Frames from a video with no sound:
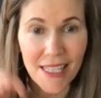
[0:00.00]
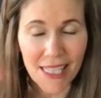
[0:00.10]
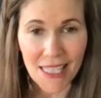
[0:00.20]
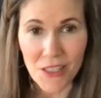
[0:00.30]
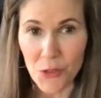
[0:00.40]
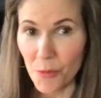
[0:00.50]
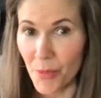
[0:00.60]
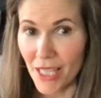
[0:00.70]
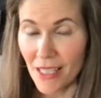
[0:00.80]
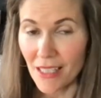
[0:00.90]
Get it into a
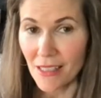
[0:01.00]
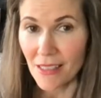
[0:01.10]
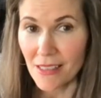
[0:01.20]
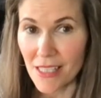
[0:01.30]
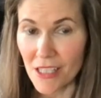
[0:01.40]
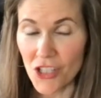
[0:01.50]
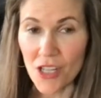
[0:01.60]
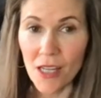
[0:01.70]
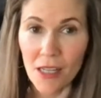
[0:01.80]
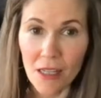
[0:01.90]
baking
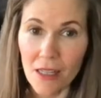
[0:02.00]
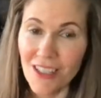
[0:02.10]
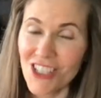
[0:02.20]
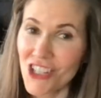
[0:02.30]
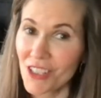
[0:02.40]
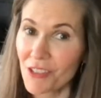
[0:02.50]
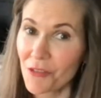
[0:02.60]
dish. Chill